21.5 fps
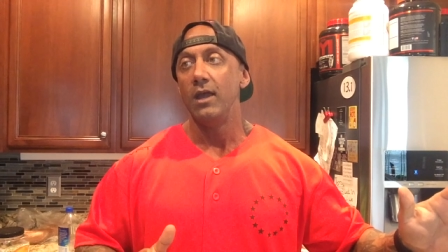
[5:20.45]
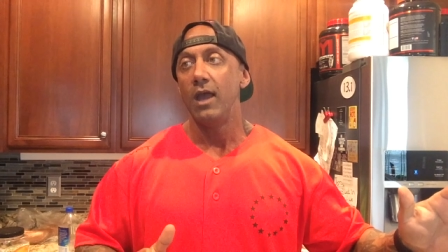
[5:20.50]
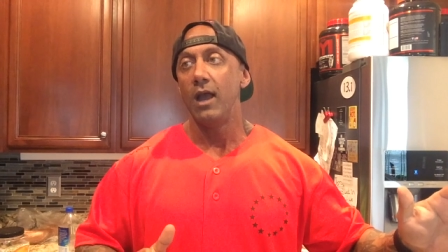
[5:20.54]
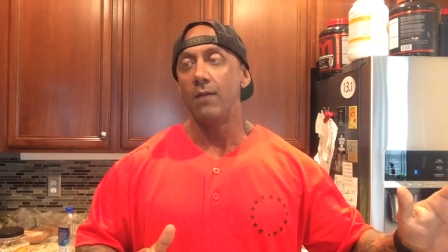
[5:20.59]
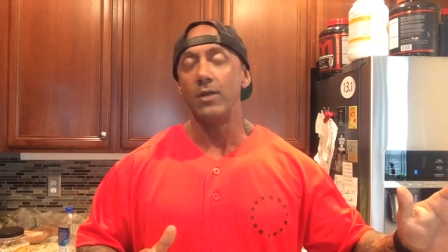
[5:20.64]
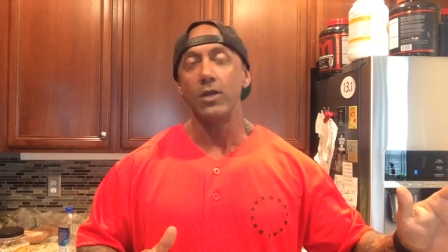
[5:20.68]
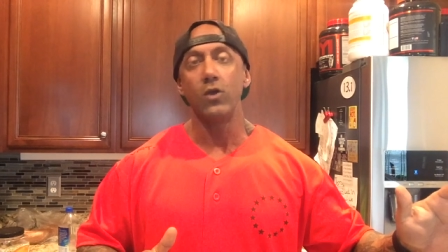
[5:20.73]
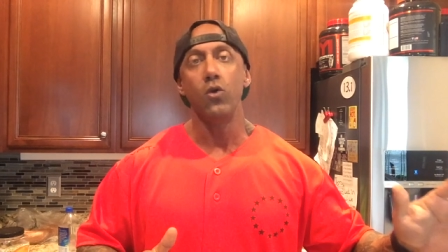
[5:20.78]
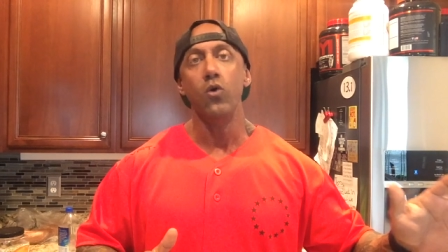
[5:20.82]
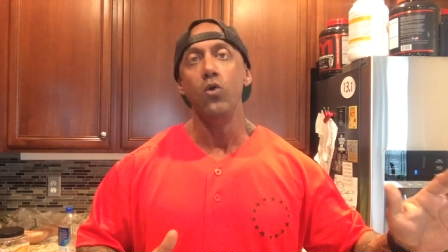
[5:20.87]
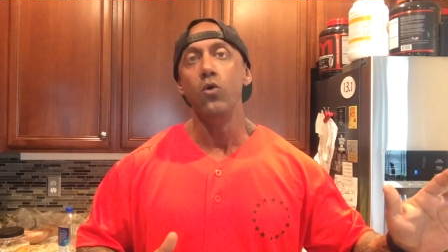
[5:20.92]
I'm
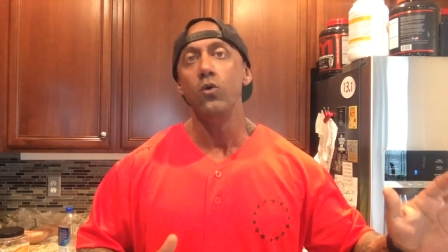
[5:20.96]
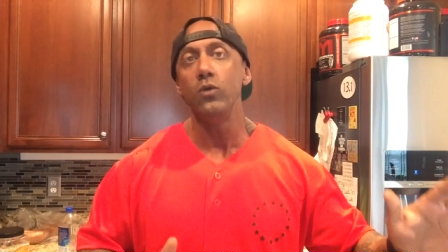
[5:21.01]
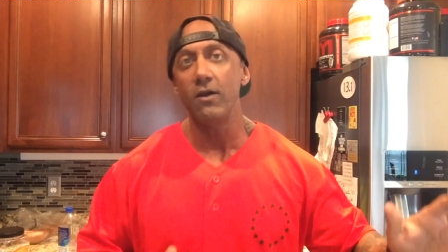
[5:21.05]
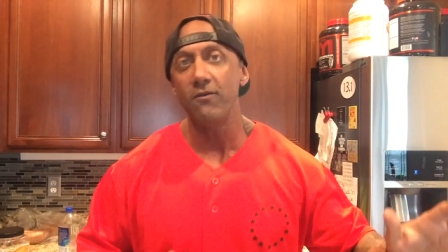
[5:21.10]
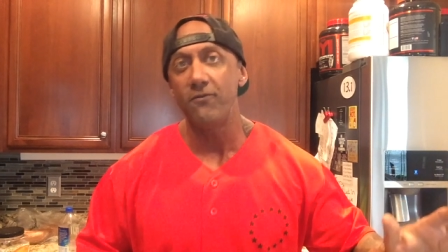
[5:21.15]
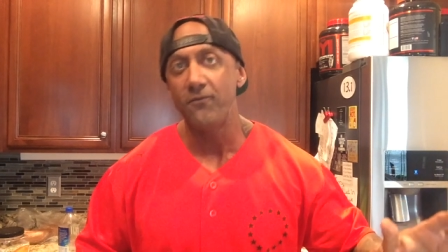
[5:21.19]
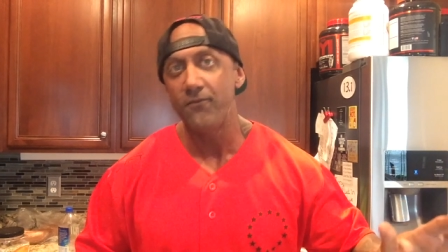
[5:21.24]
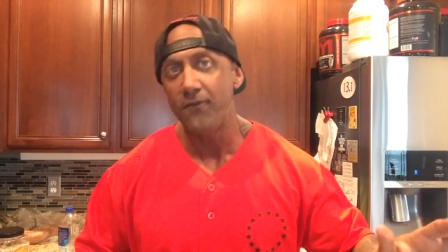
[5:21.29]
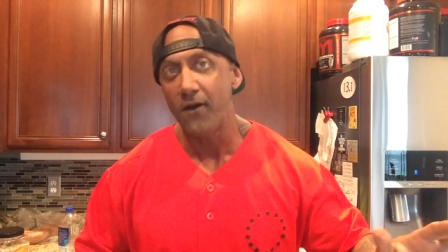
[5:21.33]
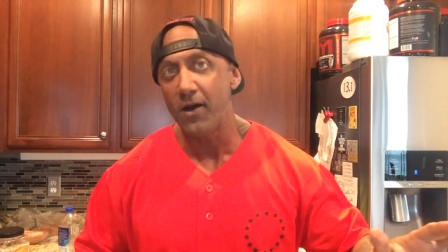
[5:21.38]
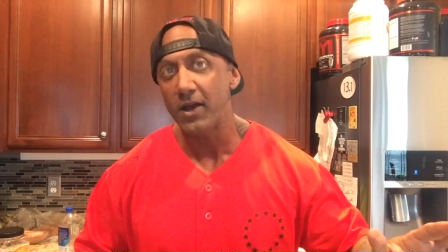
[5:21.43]
like, who the
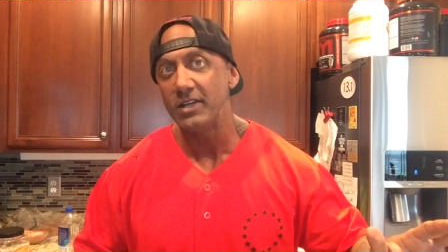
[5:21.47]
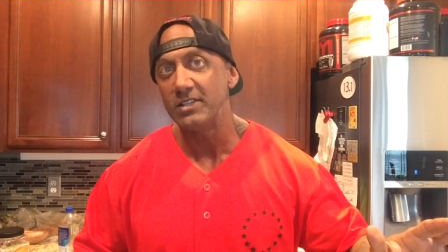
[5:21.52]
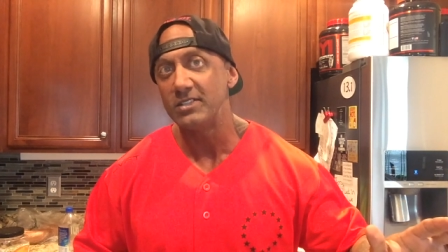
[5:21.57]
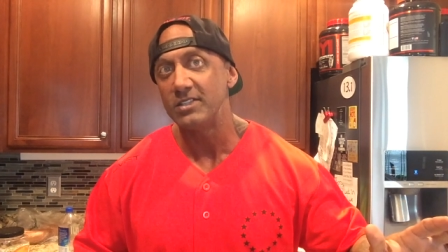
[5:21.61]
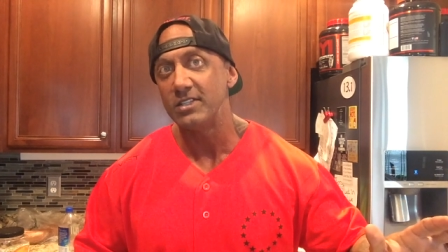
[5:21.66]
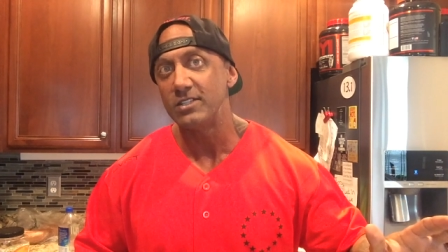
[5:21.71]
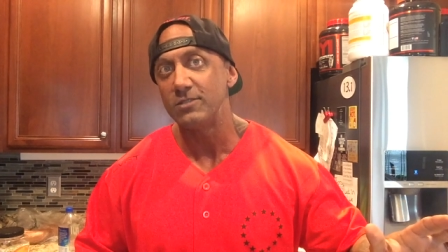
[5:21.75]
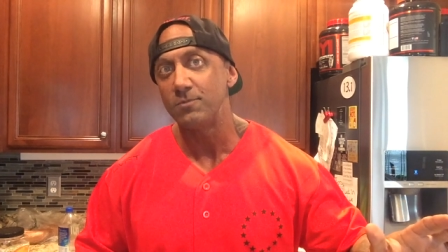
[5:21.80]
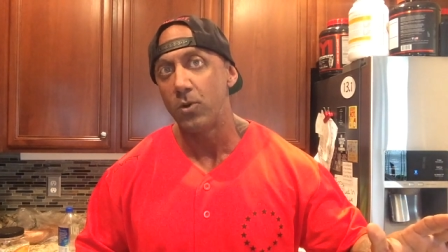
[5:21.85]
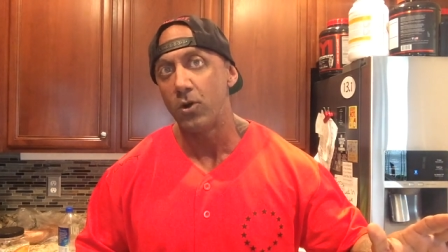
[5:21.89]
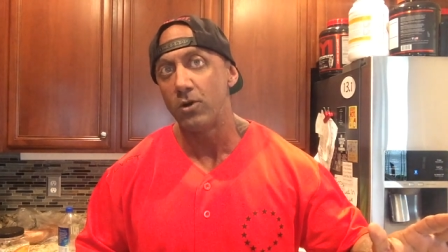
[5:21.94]
fuck is
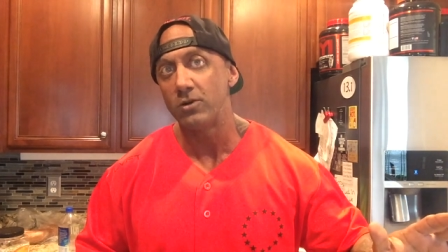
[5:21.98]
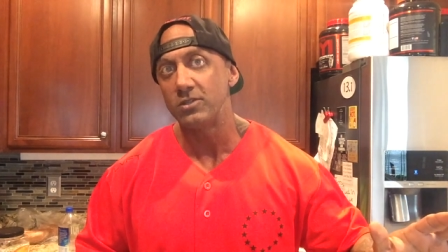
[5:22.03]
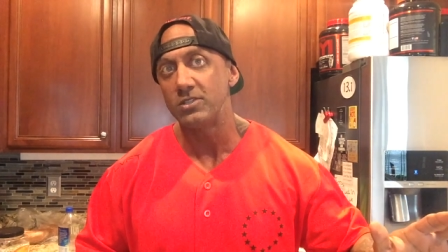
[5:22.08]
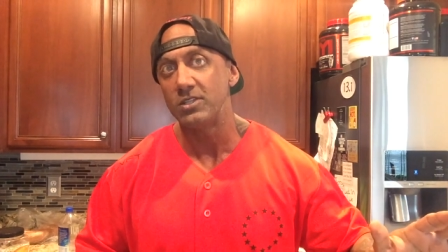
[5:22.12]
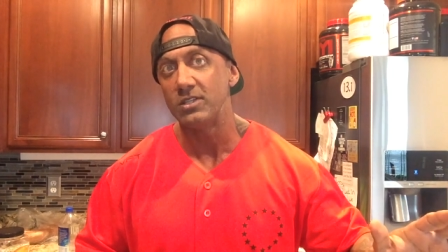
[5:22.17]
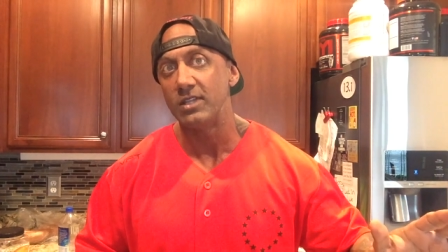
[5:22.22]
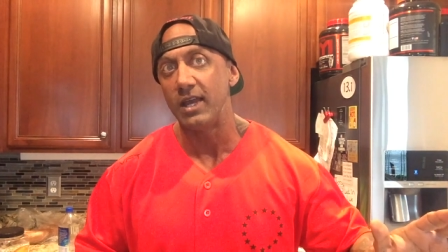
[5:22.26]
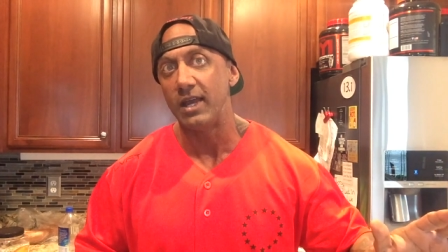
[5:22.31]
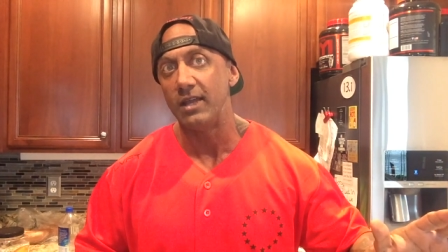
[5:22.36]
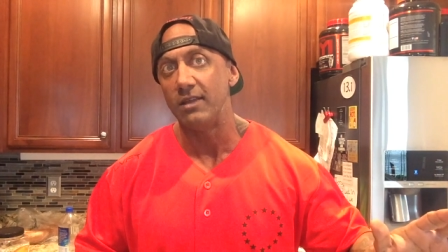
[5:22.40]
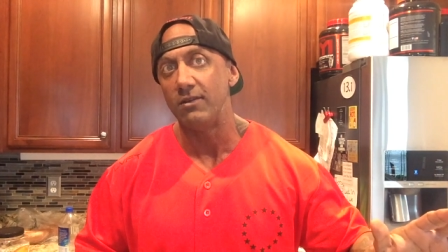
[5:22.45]
this
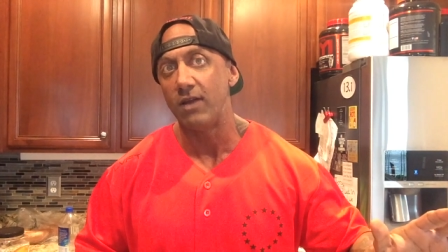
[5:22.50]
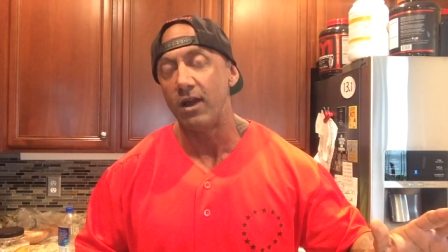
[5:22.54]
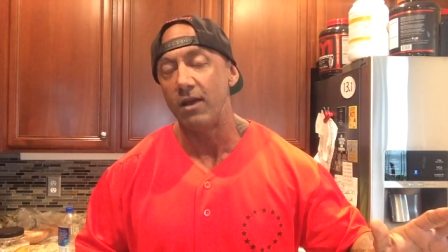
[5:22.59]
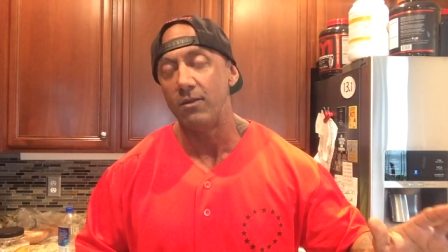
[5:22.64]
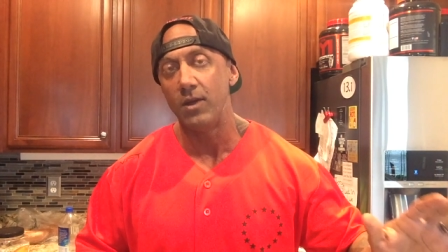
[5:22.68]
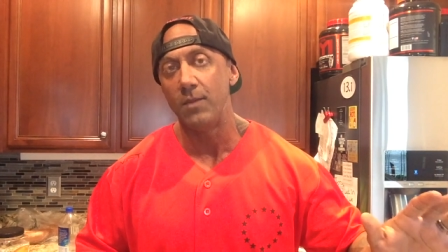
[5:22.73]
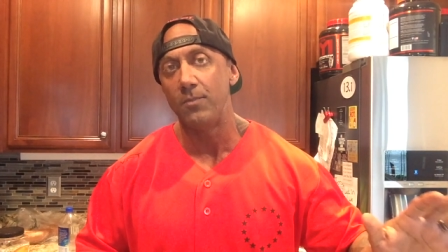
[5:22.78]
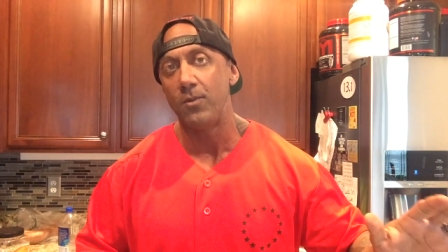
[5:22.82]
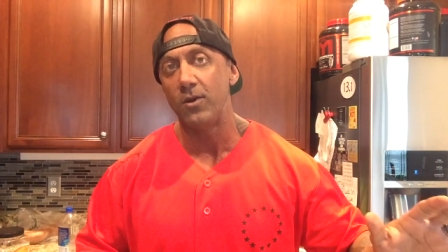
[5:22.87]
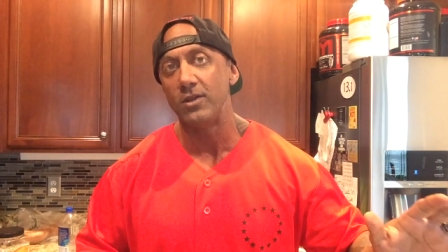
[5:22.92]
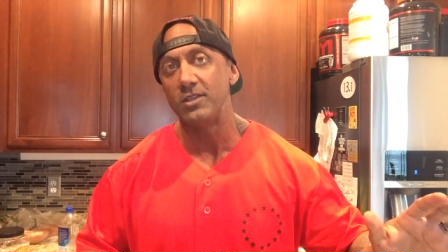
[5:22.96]
person that
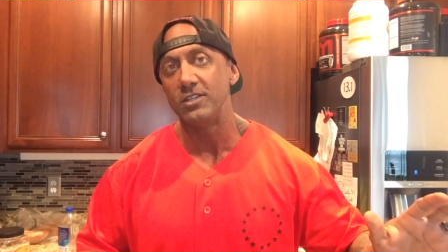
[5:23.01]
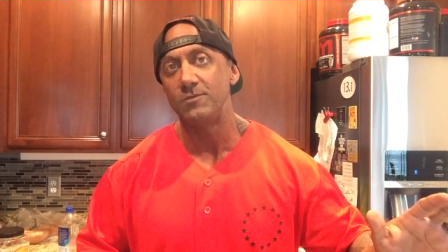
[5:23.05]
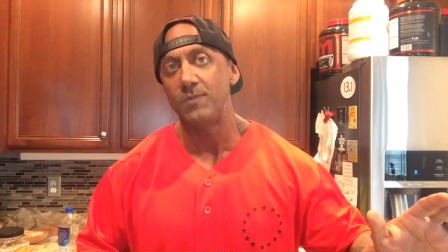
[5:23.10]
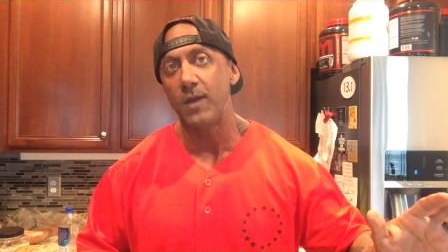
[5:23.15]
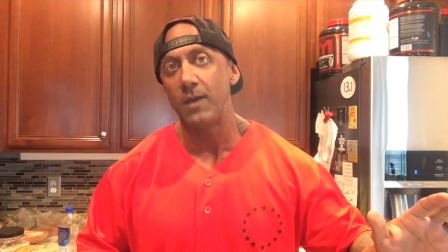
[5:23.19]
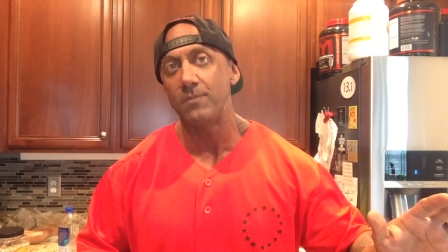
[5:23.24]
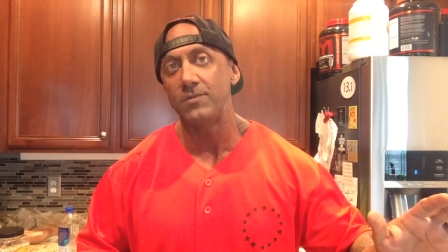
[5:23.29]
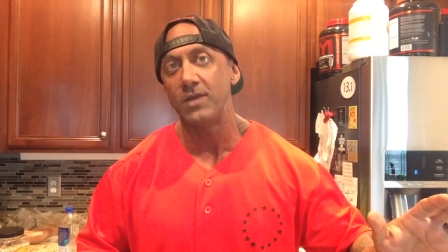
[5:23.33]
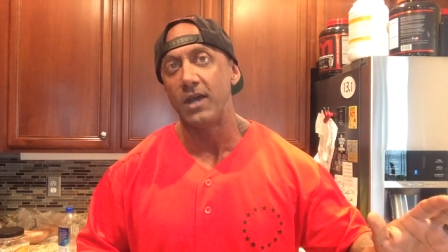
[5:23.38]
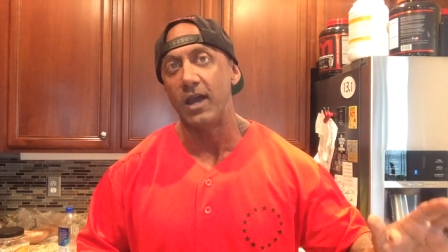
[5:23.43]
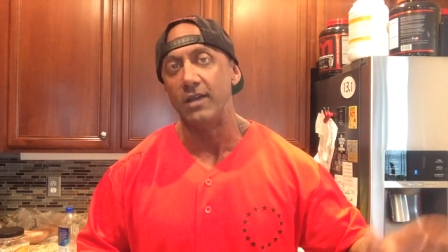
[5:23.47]
uh, bought these
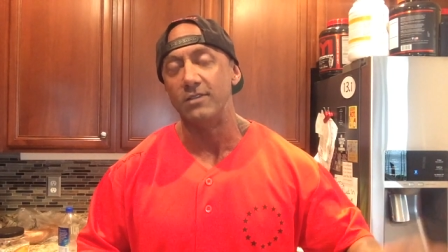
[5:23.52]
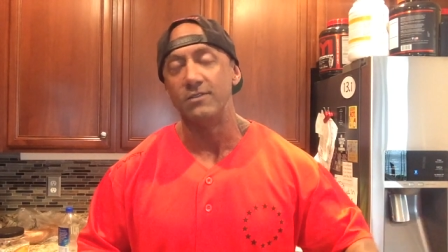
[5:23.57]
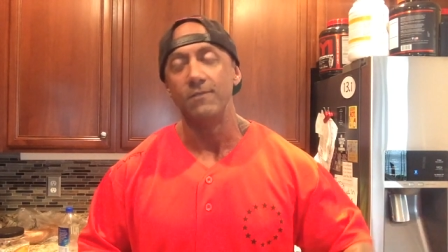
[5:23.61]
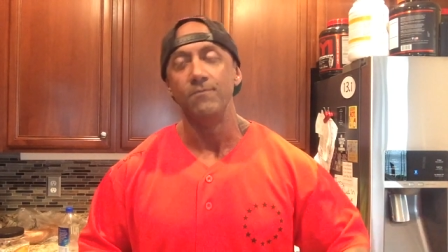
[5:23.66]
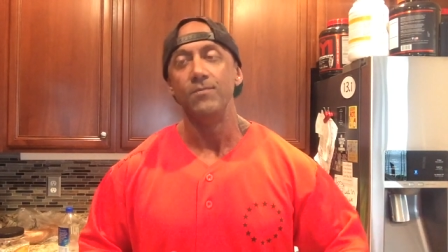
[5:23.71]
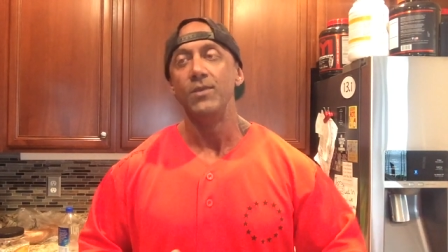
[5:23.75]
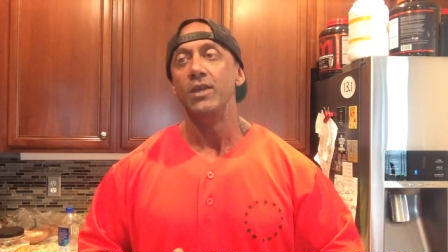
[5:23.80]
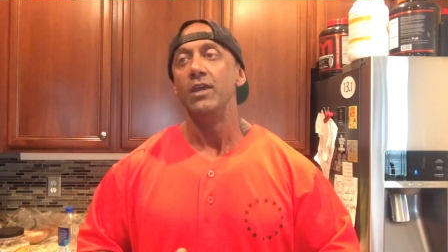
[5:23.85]
peptides?